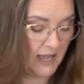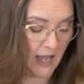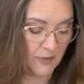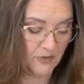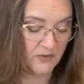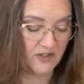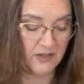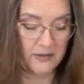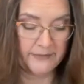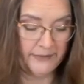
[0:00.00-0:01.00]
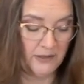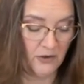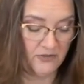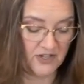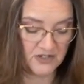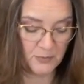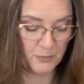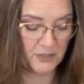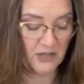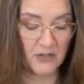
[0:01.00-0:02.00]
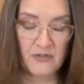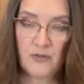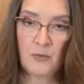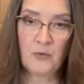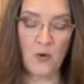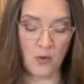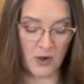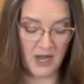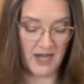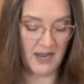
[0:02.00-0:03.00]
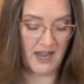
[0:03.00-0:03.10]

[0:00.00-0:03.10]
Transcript: I'm using, you know, a vegetable peeler for coring.